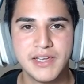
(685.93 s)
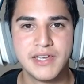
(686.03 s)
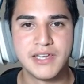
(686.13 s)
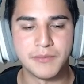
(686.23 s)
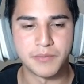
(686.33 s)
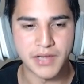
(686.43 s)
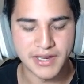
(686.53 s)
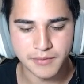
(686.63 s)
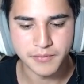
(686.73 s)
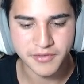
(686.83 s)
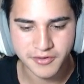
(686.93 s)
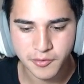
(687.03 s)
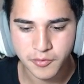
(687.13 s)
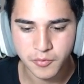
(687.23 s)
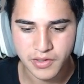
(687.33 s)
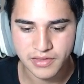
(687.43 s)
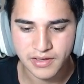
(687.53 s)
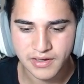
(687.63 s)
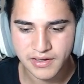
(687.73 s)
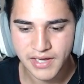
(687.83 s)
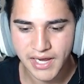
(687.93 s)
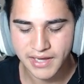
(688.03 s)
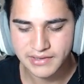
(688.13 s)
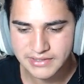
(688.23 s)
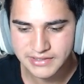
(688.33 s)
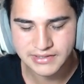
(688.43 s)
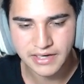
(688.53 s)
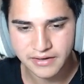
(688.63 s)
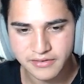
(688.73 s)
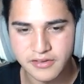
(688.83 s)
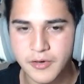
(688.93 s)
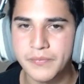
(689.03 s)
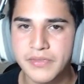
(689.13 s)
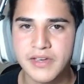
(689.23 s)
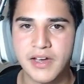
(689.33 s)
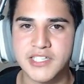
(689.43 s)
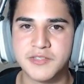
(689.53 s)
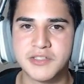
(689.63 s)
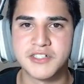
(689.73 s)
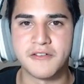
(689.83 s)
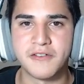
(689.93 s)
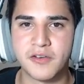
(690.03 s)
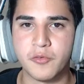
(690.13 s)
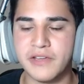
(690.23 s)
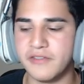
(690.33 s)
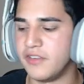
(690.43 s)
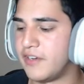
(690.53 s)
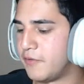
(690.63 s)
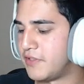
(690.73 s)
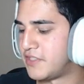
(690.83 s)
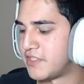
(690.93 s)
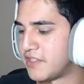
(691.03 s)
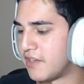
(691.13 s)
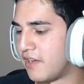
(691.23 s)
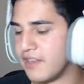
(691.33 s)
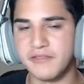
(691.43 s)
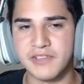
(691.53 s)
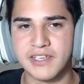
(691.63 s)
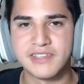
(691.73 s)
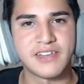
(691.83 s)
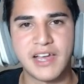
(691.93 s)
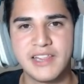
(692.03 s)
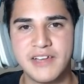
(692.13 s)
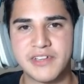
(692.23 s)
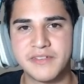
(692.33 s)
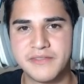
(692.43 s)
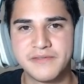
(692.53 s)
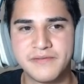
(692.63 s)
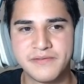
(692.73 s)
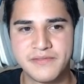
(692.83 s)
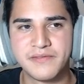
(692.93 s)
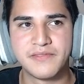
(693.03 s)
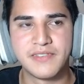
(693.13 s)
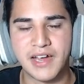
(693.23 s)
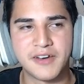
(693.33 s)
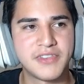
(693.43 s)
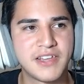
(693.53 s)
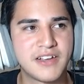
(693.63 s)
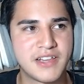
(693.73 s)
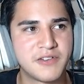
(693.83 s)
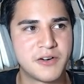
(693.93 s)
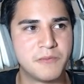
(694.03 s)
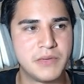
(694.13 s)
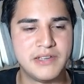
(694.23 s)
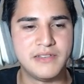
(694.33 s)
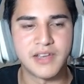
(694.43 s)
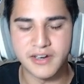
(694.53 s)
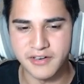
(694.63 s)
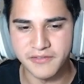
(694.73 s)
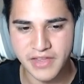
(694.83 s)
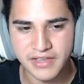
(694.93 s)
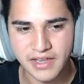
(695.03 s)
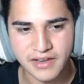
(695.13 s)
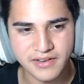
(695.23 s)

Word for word: in Platinum 2 with a uh, handless deck, so I switched over to Weevil, and it was just a lovely. It's I love it. I don't think I'll ever be tired of that deck.